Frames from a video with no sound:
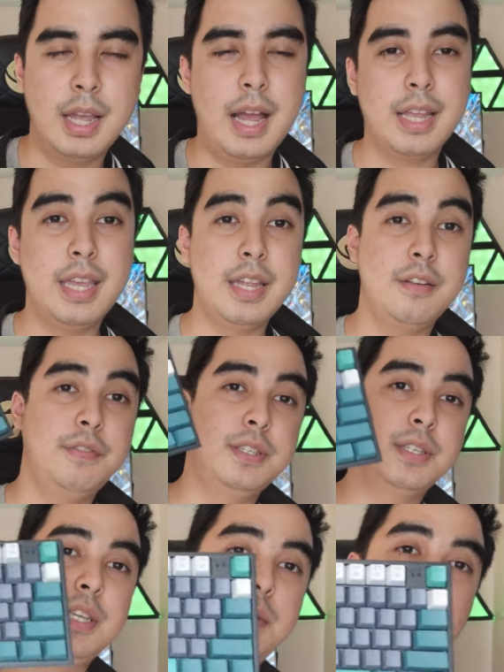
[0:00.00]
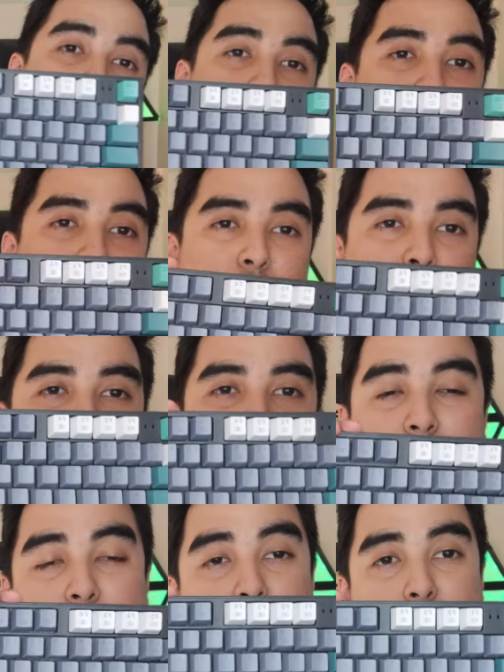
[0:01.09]
Again, this keyboard also
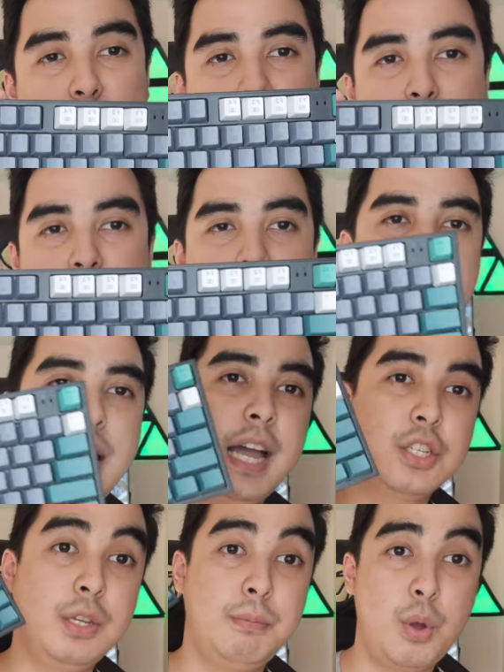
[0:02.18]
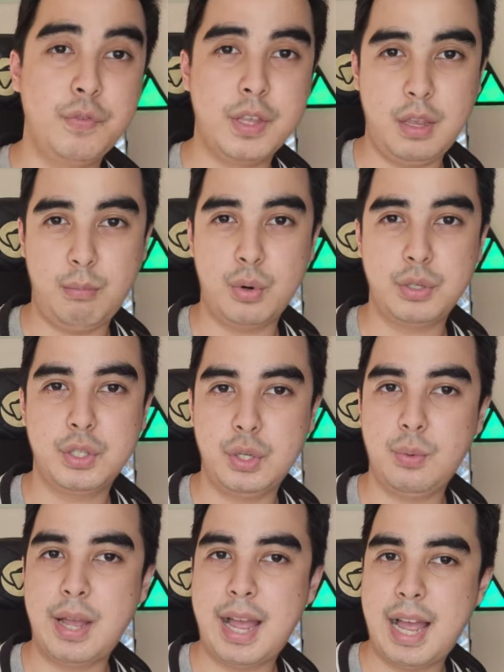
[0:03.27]
has RGB. Actually, both keyboards
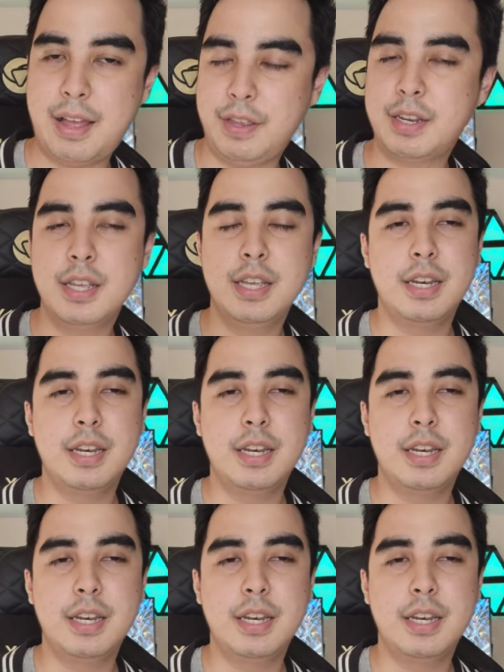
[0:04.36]
do have it.